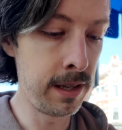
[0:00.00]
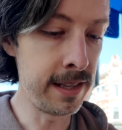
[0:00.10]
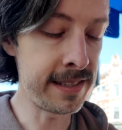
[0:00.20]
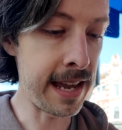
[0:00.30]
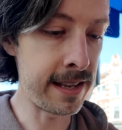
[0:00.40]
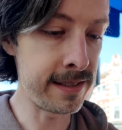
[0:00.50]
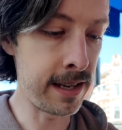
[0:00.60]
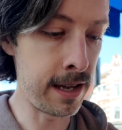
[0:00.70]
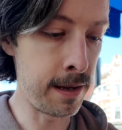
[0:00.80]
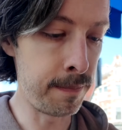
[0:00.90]
This has
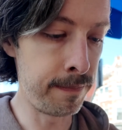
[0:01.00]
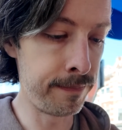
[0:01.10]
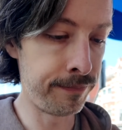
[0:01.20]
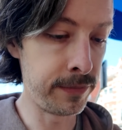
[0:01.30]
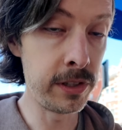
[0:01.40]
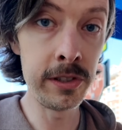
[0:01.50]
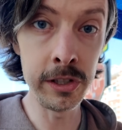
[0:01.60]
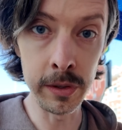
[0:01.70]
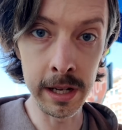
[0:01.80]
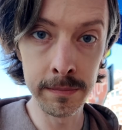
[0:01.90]
um,
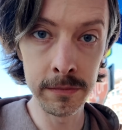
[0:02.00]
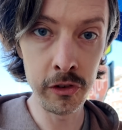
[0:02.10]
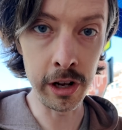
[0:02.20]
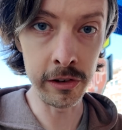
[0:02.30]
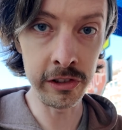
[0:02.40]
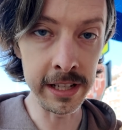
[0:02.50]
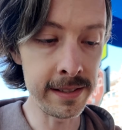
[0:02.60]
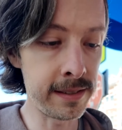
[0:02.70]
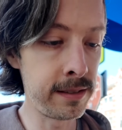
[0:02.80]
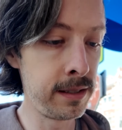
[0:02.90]
tuna, cheddar
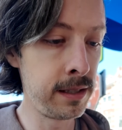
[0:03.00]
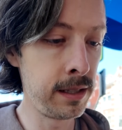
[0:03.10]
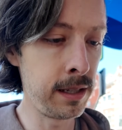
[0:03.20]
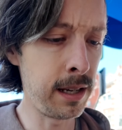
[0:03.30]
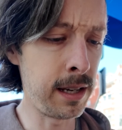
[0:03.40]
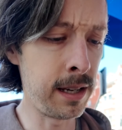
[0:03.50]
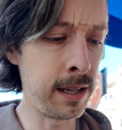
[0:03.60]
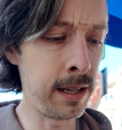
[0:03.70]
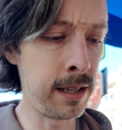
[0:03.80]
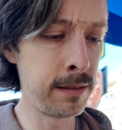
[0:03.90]
cheese.
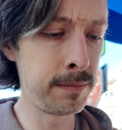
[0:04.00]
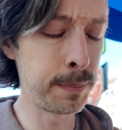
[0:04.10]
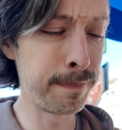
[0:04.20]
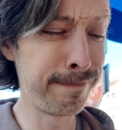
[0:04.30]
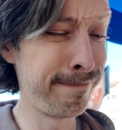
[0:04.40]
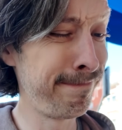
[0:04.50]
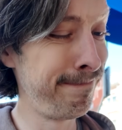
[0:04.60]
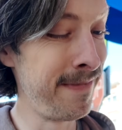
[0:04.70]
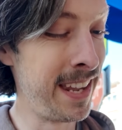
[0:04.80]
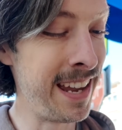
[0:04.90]
Uh,
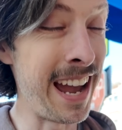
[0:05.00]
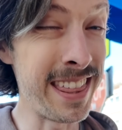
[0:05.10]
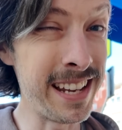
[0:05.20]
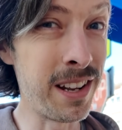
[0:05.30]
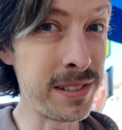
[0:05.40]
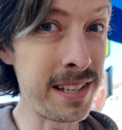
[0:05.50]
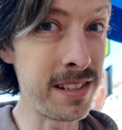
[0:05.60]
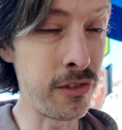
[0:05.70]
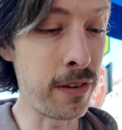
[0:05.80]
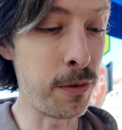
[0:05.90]
I think it also has
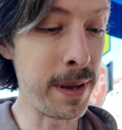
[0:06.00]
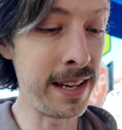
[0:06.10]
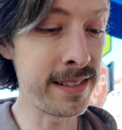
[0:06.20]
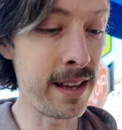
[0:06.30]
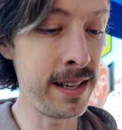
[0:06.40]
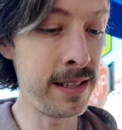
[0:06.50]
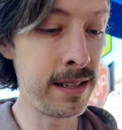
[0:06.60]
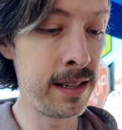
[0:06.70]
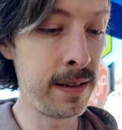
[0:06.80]
the truffle mayonnaise on it.